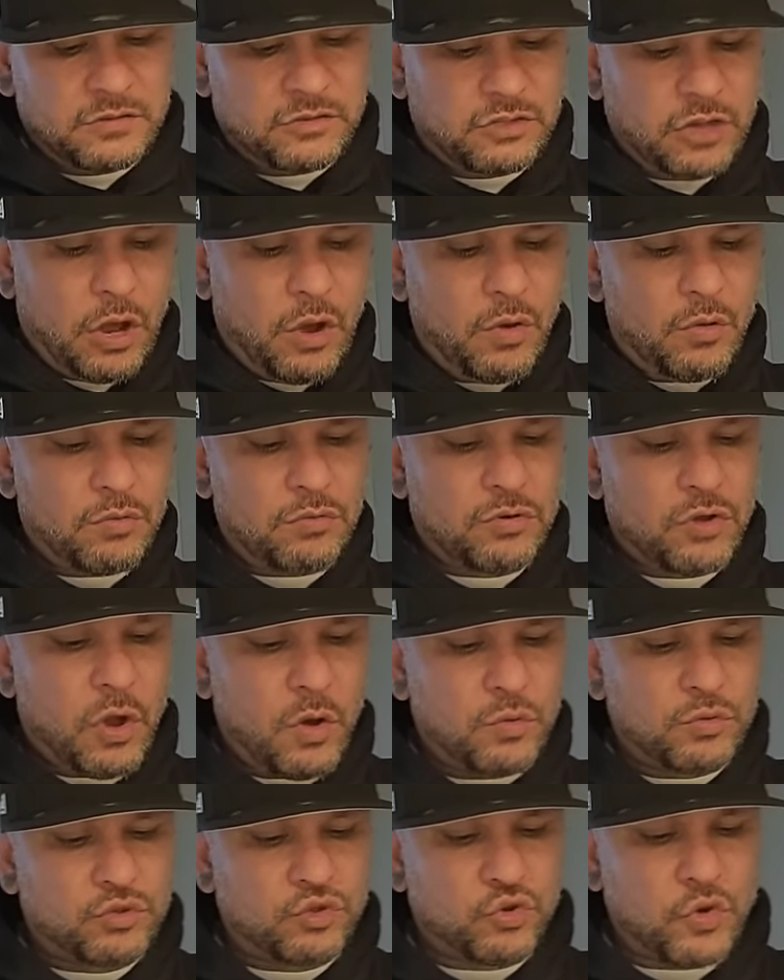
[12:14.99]
don't
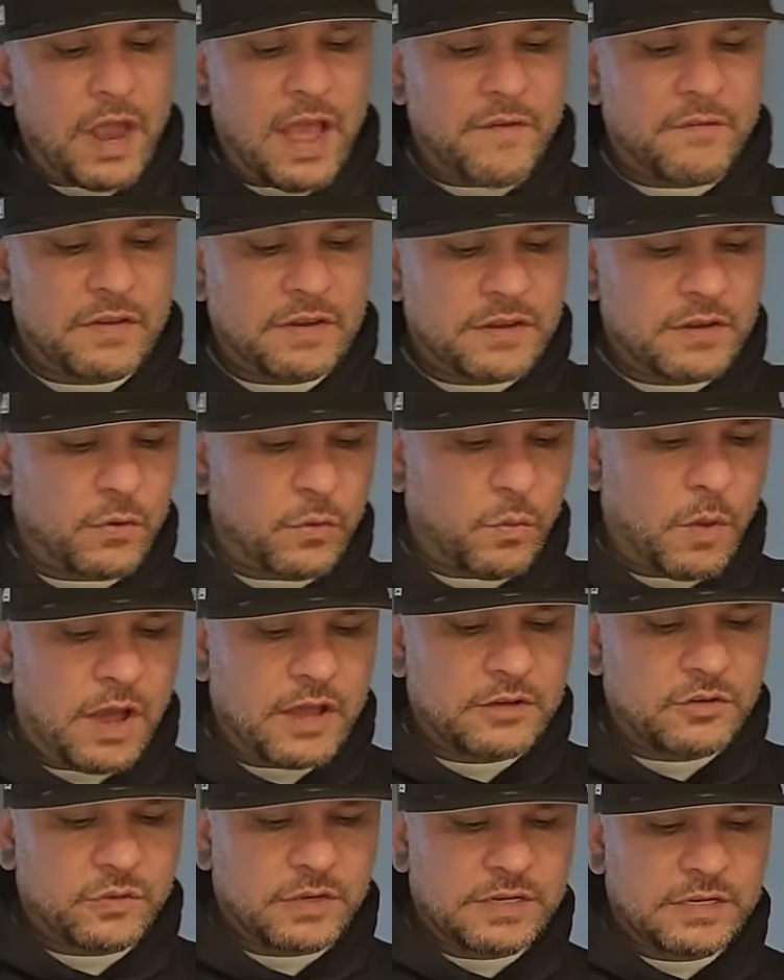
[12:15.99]
go traveling or
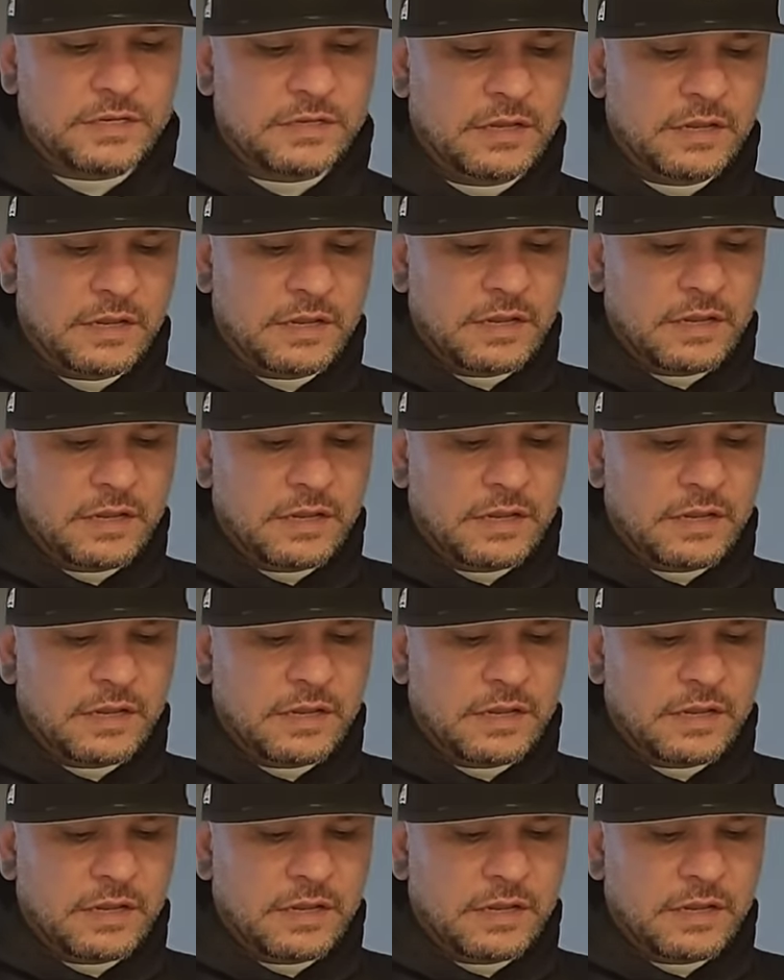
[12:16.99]
wandering